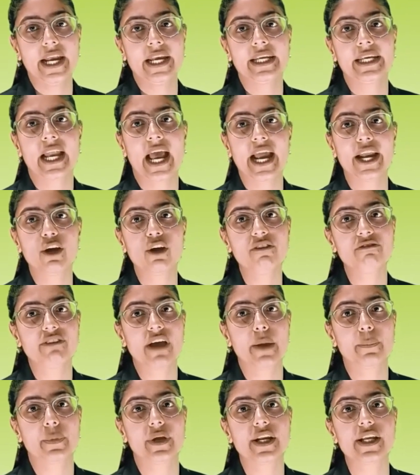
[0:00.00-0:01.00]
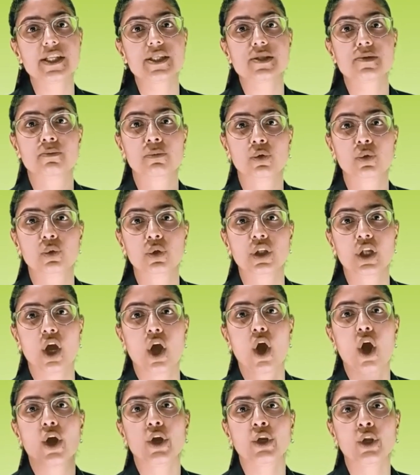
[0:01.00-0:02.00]
Nylon fiber is smooth,
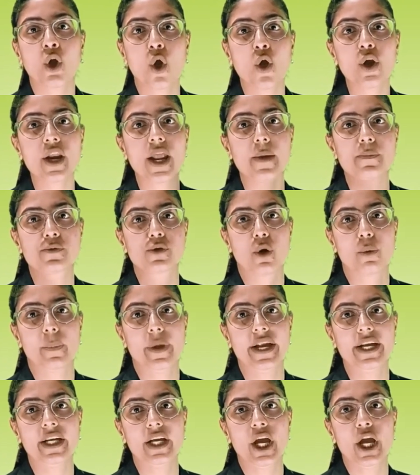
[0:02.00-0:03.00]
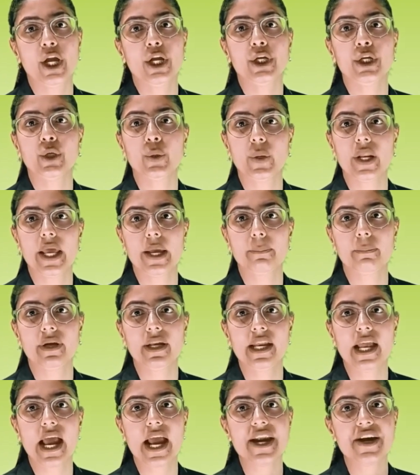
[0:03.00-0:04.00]
non-absorbent,
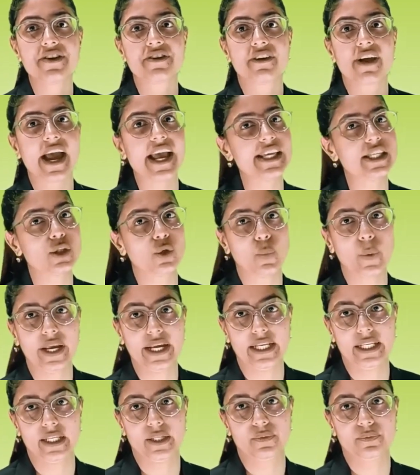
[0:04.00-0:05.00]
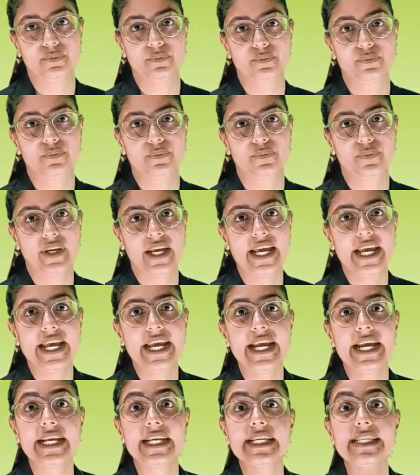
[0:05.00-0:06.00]
durable and dries quickly.
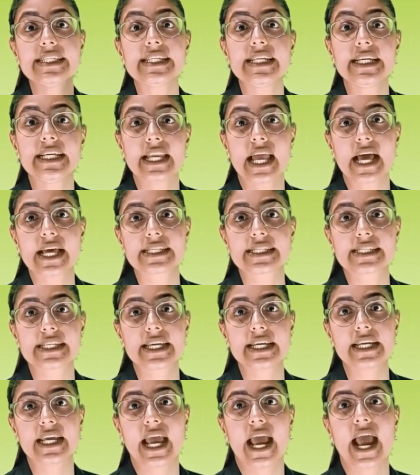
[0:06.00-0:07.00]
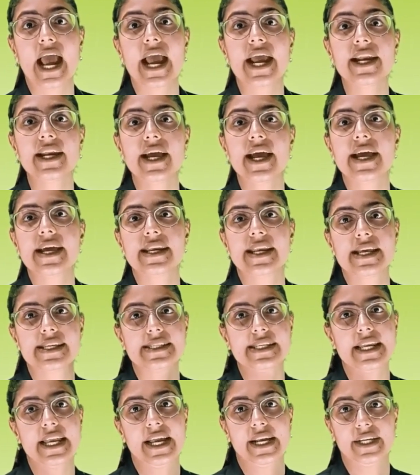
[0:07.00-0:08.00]
It is elastic and
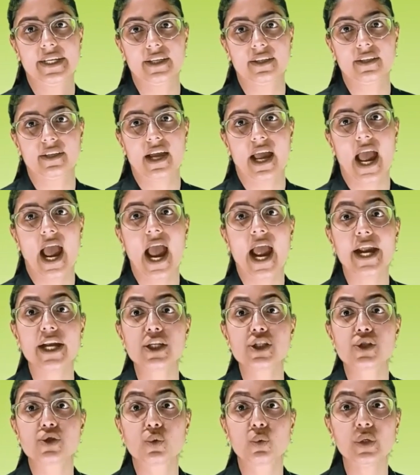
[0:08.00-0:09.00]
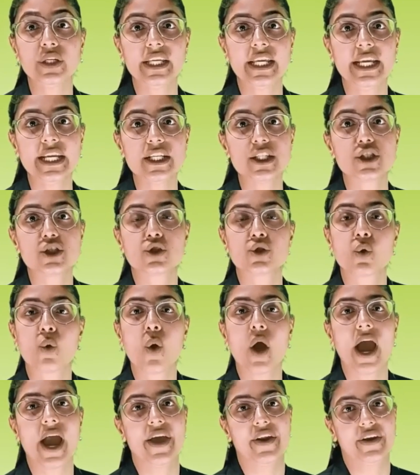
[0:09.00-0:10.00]
resilient and so needs
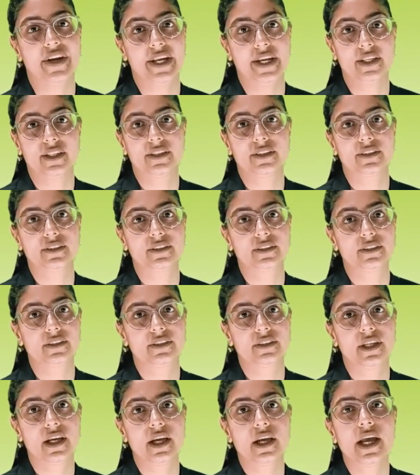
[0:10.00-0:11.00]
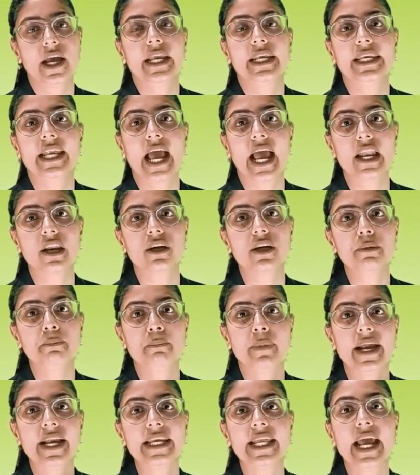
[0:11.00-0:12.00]
no ironing.
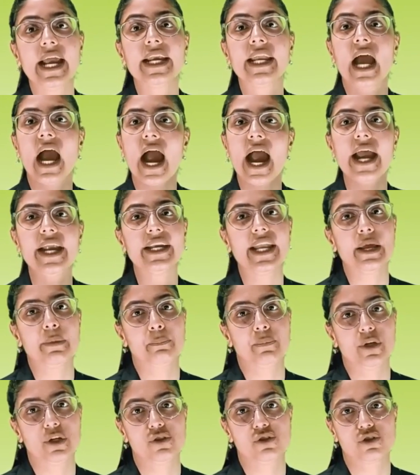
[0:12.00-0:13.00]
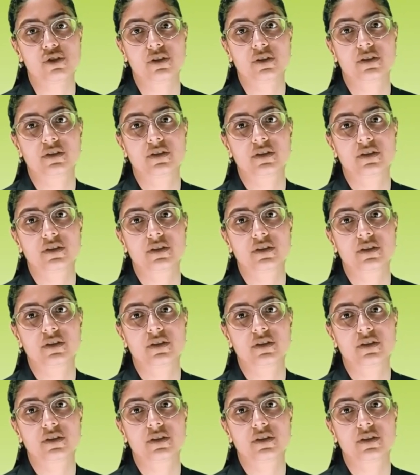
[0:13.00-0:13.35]
Nylon melts at high temperature.